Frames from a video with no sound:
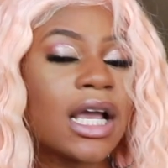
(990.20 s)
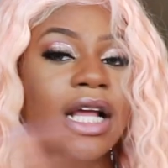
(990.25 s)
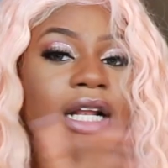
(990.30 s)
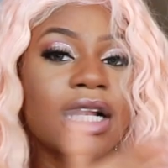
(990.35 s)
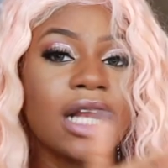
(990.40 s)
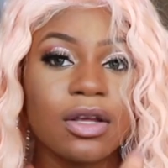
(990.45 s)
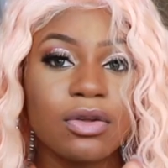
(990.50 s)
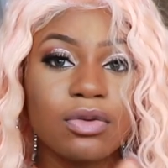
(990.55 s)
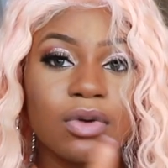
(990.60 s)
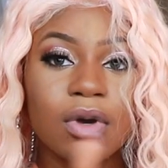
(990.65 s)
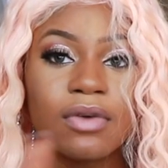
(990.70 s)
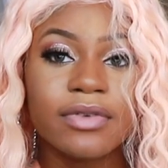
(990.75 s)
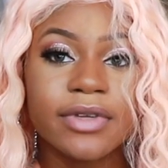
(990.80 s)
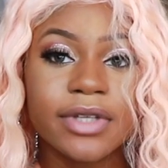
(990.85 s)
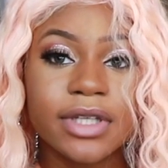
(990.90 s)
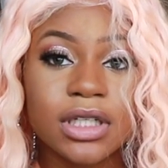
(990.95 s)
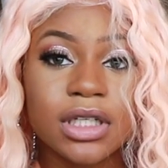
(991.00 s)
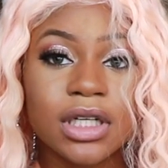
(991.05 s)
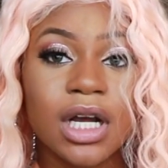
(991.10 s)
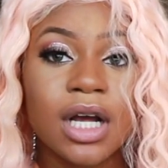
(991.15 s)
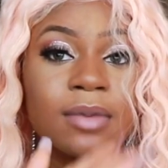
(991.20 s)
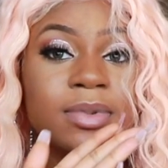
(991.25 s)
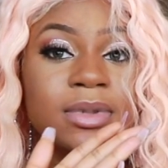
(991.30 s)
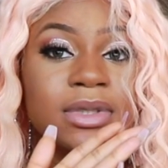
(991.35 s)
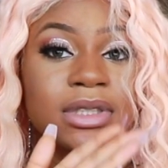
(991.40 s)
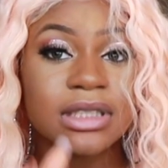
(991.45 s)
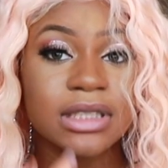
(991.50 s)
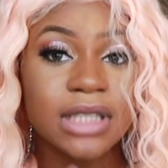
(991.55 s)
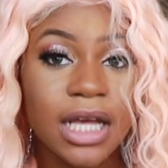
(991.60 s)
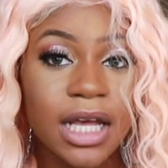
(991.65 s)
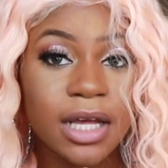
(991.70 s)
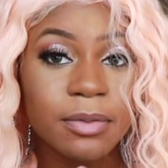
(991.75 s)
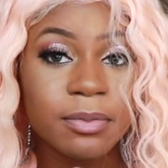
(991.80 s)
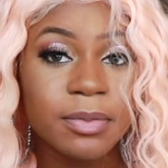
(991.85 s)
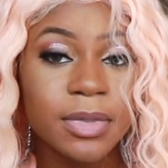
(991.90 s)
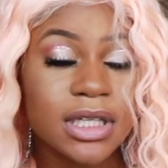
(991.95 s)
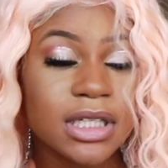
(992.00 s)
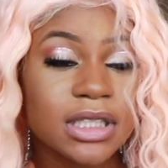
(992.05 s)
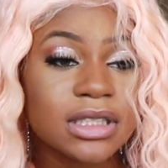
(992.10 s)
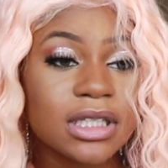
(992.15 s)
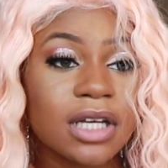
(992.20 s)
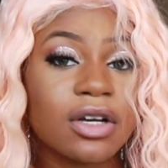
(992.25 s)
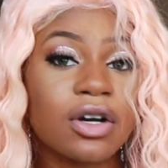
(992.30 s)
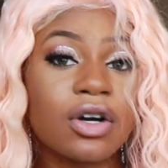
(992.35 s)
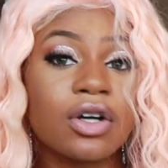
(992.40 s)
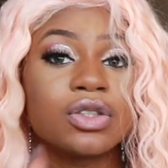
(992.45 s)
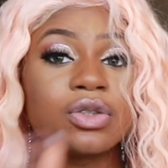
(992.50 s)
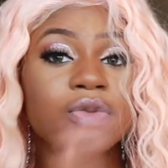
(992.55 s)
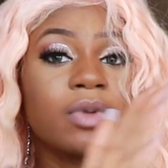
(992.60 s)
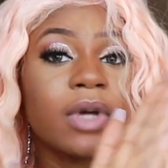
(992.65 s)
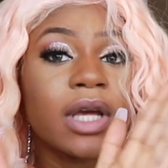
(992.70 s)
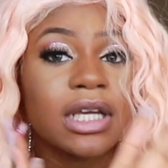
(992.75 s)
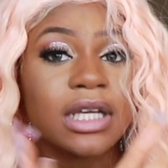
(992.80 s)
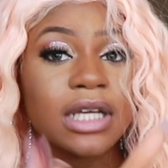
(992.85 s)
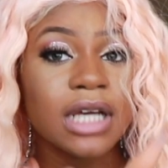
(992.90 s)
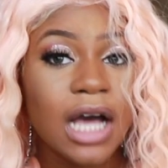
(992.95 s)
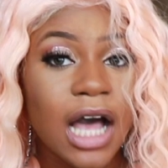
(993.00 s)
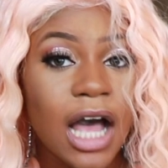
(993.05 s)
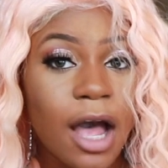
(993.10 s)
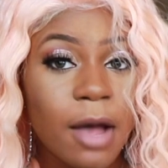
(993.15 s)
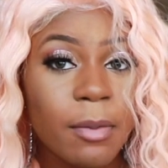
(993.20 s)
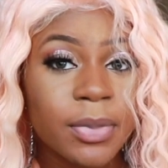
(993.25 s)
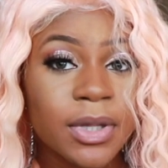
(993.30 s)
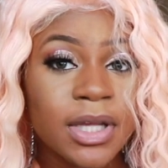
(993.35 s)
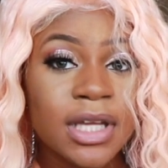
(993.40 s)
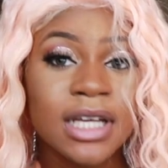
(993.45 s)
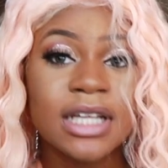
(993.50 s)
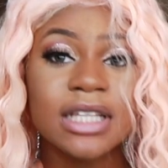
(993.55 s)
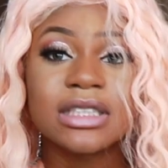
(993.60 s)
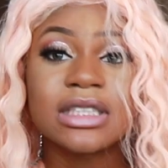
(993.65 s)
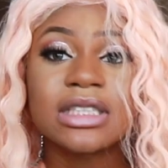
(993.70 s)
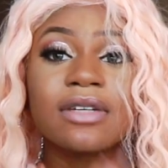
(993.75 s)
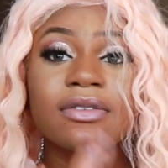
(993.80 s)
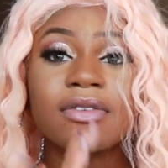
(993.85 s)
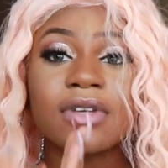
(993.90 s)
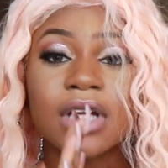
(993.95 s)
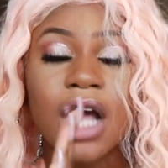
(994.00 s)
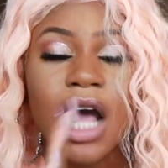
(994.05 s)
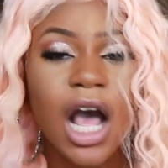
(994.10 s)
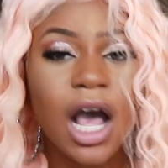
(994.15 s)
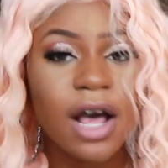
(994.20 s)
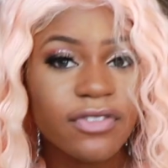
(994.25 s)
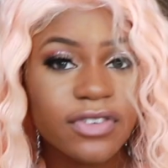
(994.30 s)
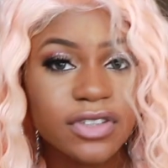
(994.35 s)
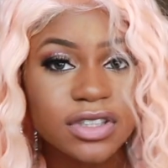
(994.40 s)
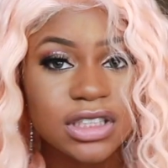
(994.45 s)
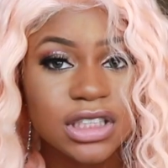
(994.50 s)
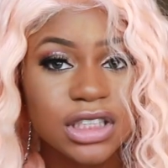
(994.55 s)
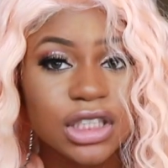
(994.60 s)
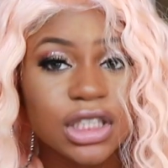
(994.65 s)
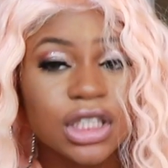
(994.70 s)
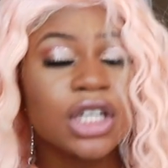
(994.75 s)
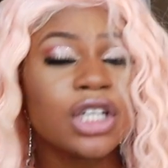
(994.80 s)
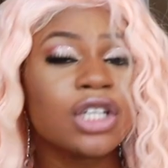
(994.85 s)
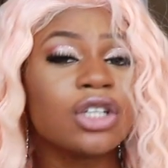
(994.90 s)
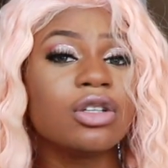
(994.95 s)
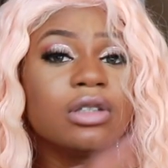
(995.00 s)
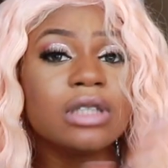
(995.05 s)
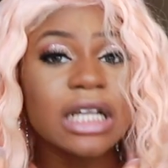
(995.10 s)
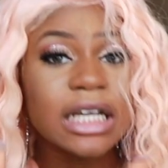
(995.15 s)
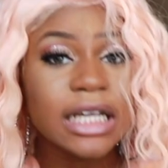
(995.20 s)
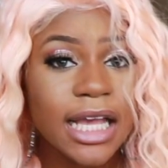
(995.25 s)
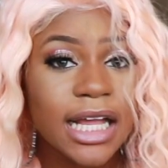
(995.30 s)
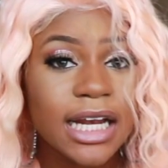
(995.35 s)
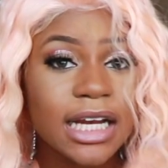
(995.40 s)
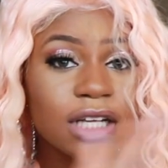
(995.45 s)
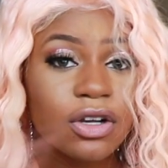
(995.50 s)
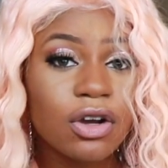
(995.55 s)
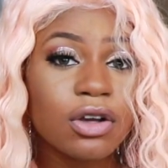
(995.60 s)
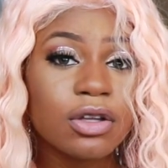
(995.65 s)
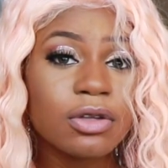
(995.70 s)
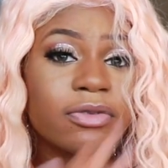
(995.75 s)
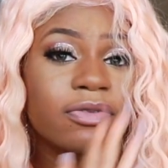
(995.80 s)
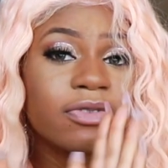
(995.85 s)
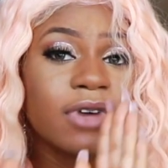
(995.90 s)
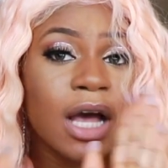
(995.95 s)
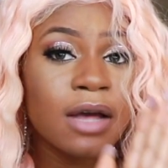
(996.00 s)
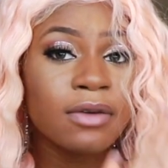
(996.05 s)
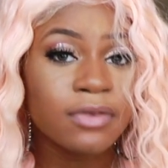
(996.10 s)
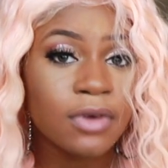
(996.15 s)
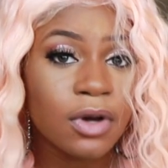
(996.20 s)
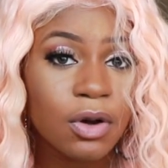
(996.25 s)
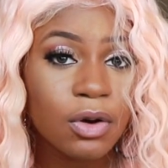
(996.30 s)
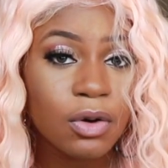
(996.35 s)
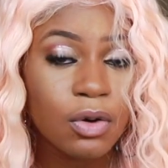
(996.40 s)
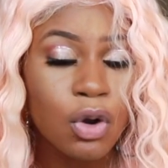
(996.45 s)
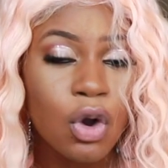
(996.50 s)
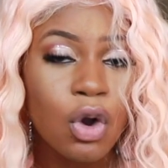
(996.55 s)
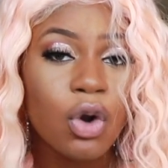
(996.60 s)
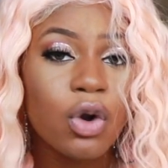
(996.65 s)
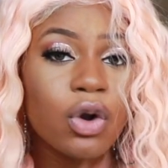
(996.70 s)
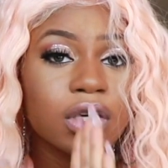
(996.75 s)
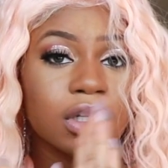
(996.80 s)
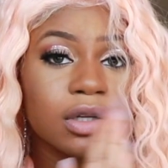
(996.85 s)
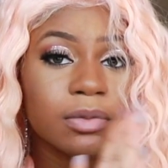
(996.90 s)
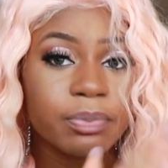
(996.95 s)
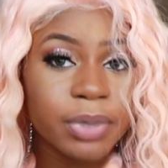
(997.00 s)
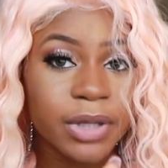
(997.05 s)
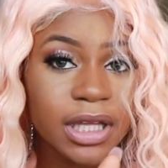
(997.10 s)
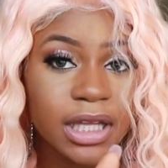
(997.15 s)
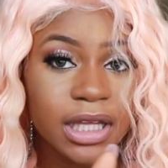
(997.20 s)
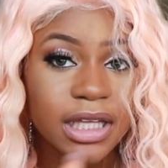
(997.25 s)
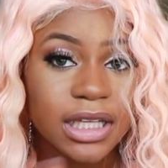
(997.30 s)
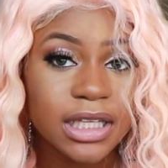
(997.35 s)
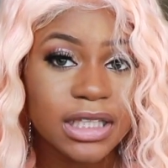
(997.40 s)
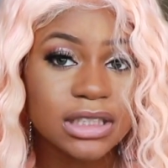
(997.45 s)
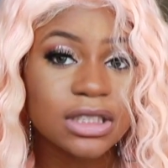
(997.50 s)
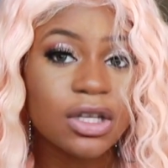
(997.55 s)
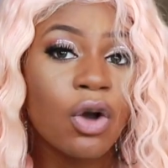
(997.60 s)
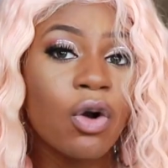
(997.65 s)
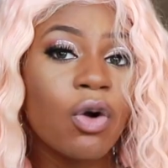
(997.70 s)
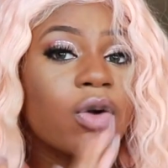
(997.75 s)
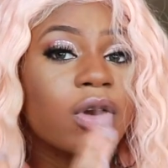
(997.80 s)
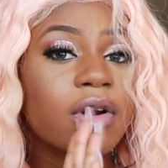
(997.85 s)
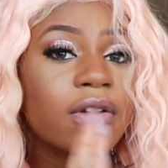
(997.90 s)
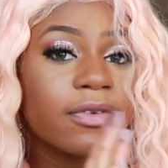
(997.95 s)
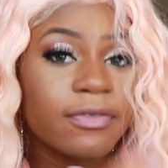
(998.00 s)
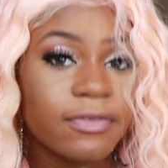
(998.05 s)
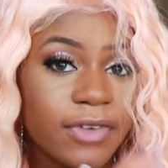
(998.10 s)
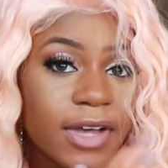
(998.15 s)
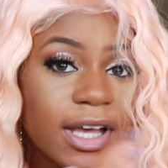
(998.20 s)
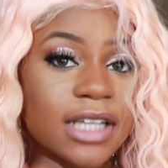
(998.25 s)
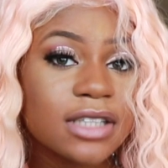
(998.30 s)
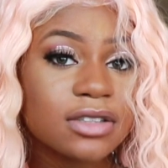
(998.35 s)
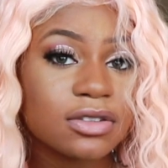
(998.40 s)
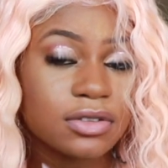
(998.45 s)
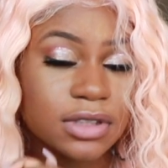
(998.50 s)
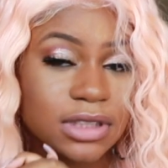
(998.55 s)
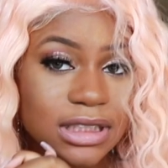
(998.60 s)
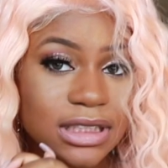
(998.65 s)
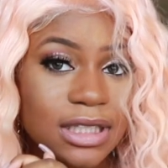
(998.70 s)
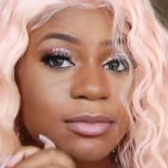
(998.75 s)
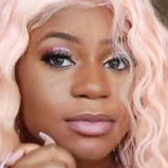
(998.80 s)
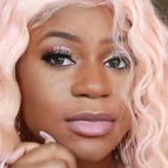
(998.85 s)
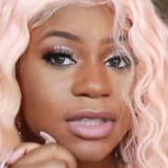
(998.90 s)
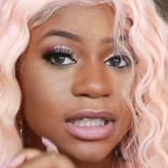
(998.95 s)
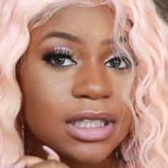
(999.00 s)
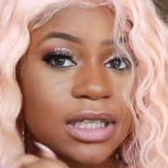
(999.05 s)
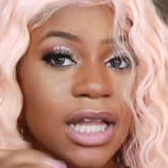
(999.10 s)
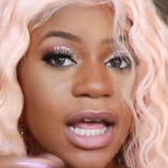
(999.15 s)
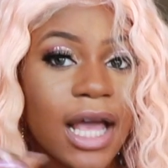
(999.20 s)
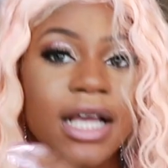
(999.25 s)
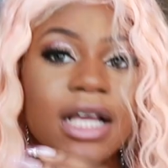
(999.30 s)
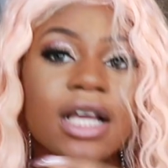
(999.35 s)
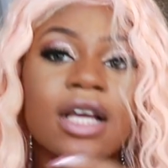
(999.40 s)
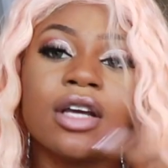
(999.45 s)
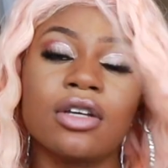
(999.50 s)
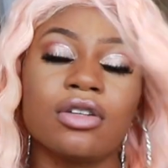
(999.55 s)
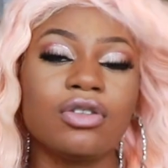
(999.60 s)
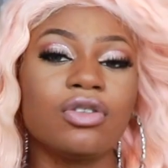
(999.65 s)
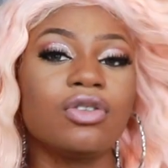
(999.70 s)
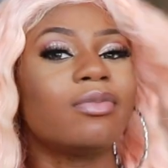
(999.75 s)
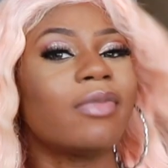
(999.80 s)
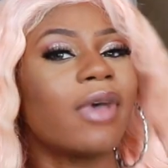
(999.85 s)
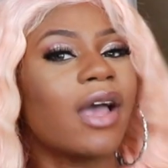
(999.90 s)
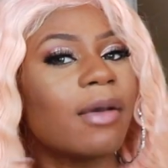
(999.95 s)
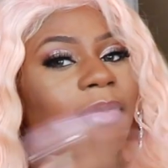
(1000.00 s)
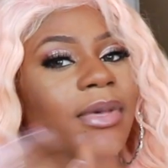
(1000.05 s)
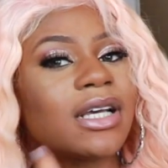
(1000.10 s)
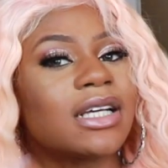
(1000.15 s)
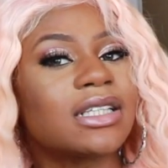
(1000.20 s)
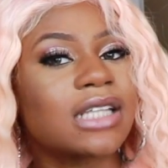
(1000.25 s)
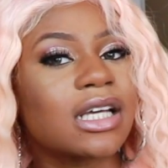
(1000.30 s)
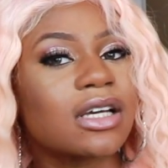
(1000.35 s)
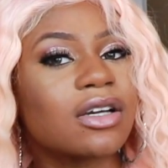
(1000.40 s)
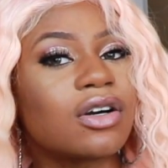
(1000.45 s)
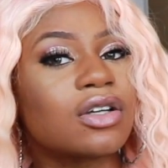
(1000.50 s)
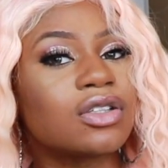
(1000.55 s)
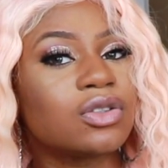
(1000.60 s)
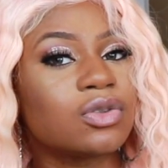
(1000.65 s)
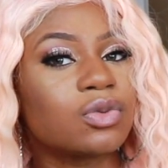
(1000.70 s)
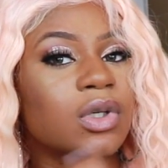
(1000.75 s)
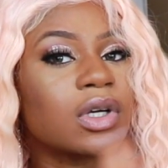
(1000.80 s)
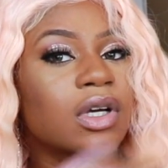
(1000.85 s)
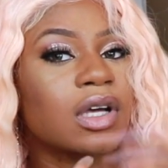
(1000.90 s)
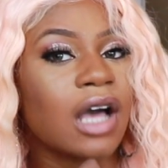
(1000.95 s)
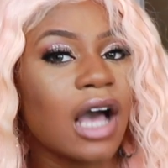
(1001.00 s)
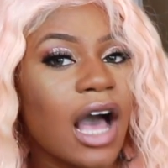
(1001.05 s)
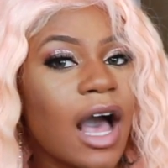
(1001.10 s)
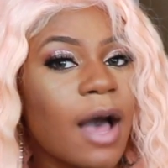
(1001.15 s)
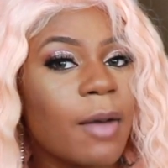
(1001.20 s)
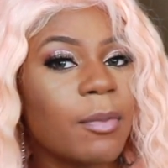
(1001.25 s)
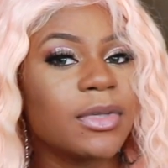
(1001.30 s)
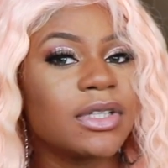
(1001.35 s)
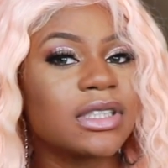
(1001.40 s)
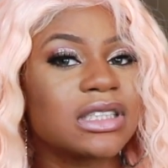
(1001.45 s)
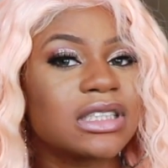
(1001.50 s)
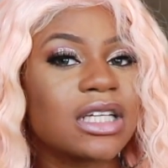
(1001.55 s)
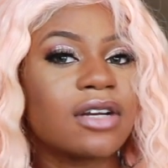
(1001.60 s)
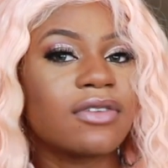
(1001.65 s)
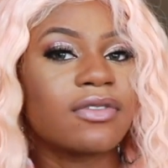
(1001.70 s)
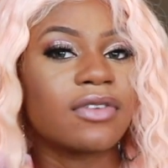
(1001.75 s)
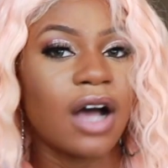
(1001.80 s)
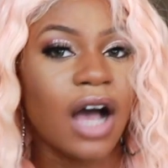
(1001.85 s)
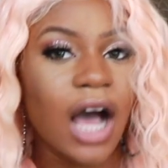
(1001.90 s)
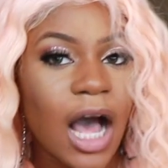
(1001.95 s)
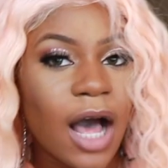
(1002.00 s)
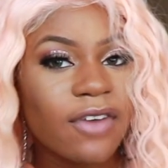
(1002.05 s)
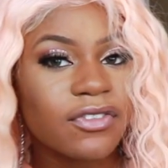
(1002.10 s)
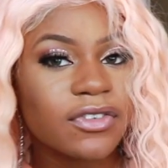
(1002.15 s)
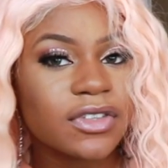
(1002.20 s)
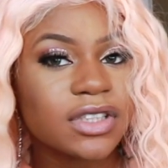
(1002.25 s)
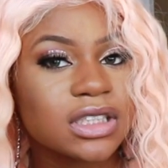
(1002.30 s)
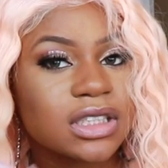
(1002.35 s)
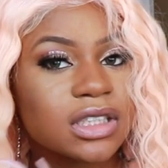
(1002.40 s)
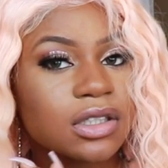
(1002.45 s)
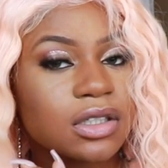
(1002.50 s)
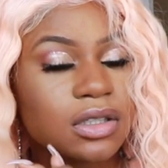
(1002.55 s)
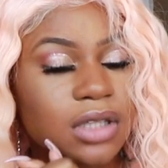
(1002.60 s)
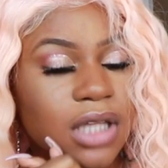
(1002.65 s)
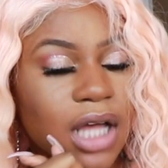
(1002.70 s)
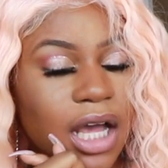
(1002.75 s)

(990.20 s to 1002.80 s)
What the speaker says: And now you over here upset because I called you a cop instead of an officer. You lucky I didn't call you 5-0 or the pigs or the feds or something. Like, you mad because I called you a cop instead of an officer?